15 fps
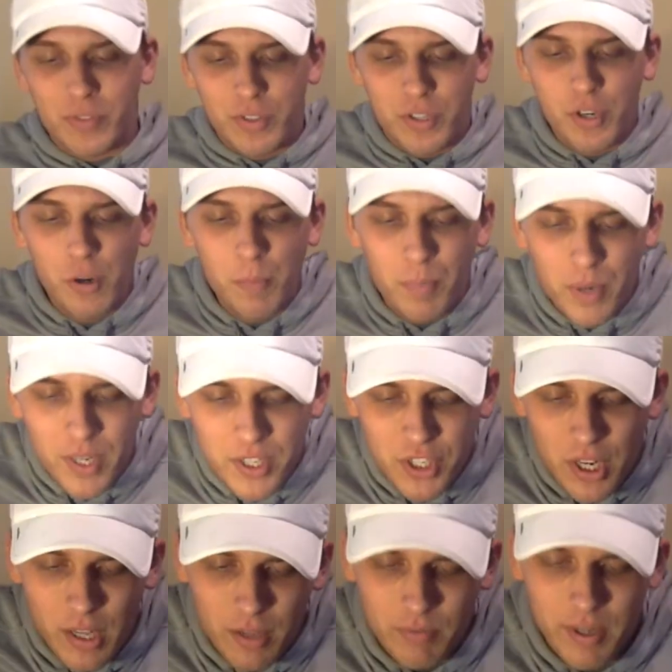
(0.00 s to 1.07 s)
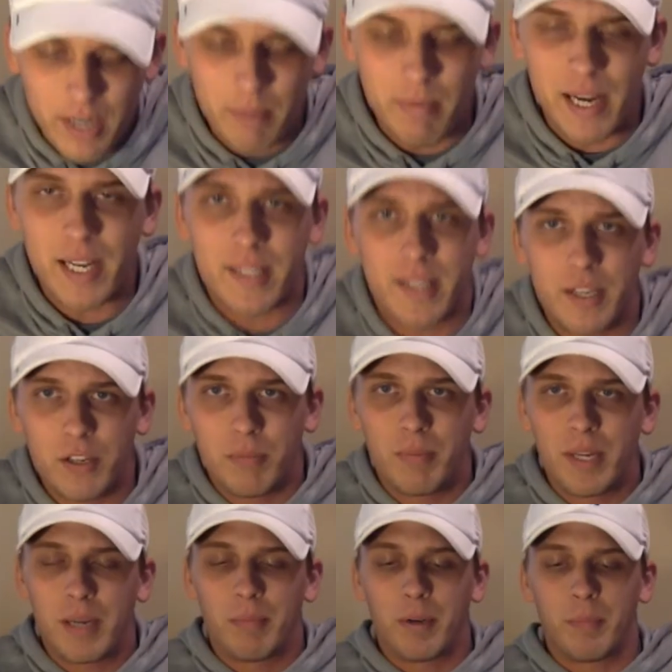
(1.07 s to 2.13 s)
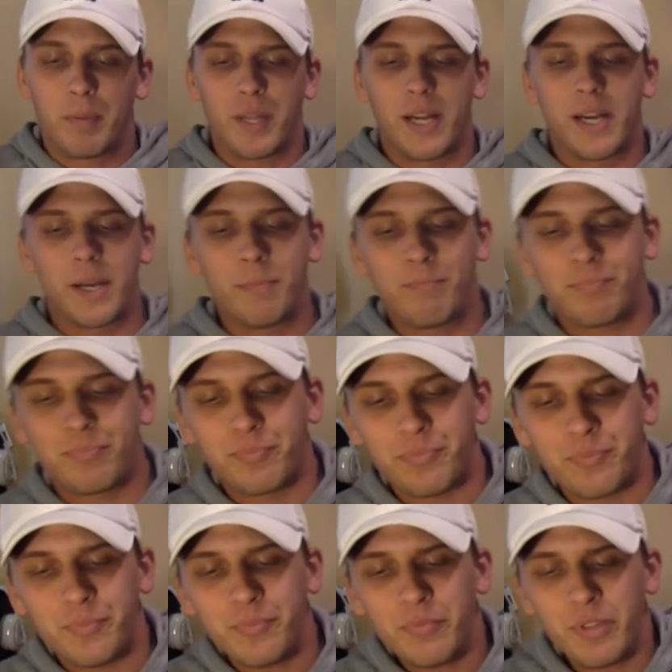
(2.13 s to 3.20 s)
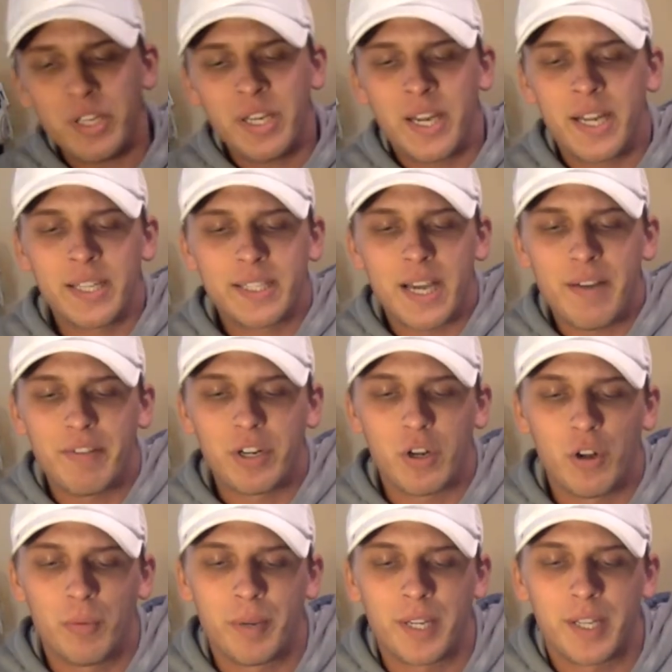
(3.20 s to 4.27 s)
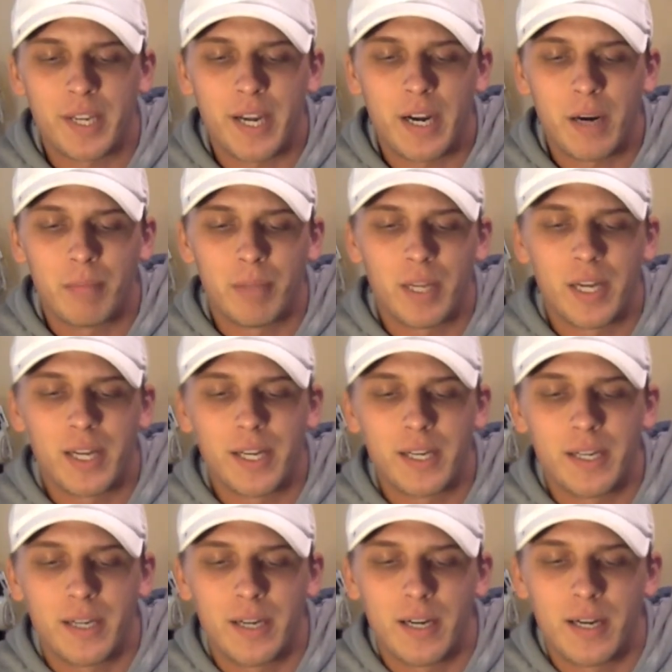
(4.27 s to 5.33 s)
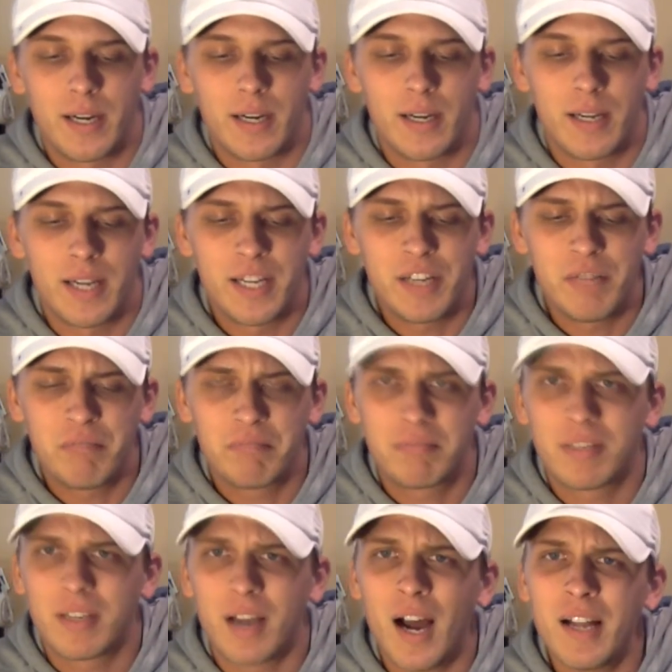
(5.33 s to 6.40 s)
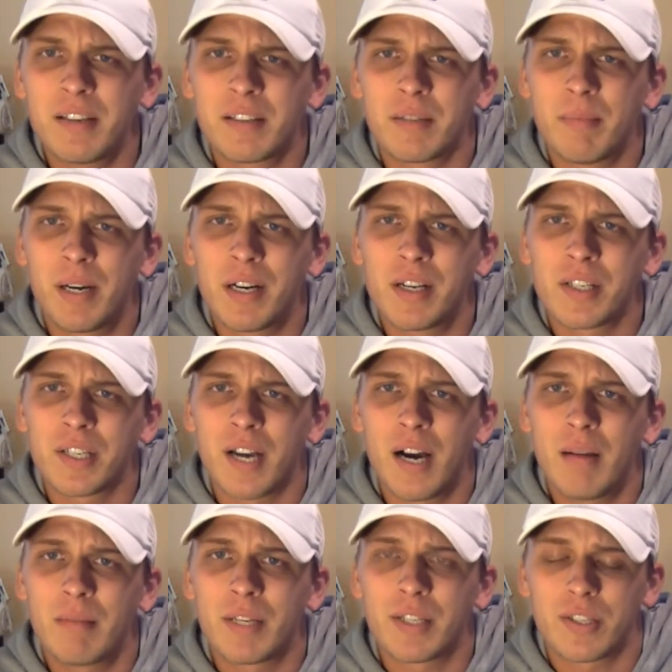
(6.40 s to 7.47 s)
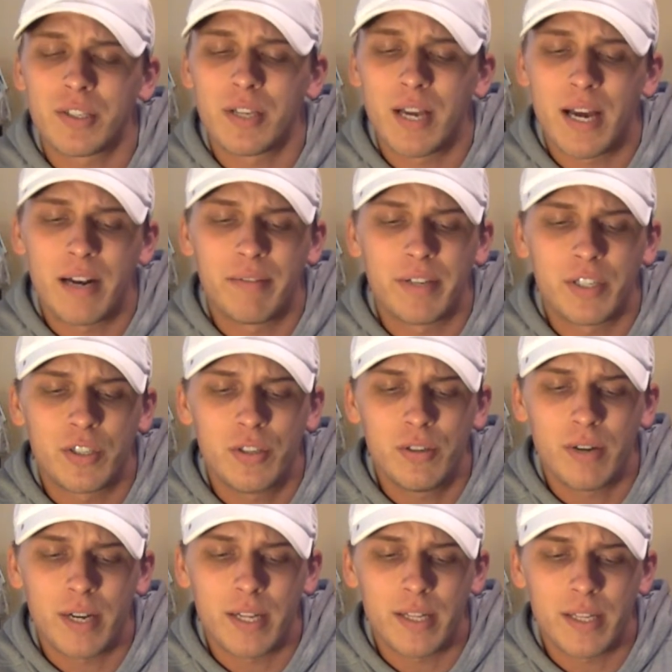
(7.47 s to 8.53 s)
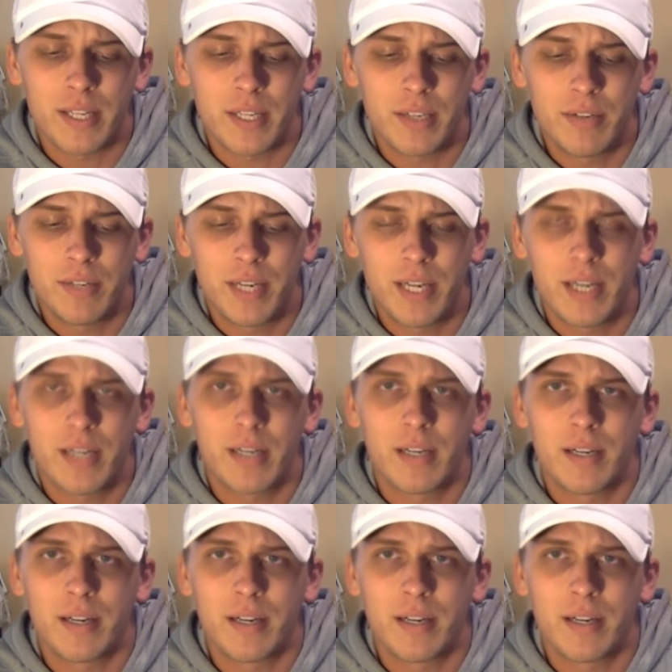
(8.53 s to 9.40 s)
2 pretty solid running backs that you'll be able to play in Tevin Coleman and LeGarrette Blount. And you got Demarius Thomas out of it, too. I didn't think you'd get,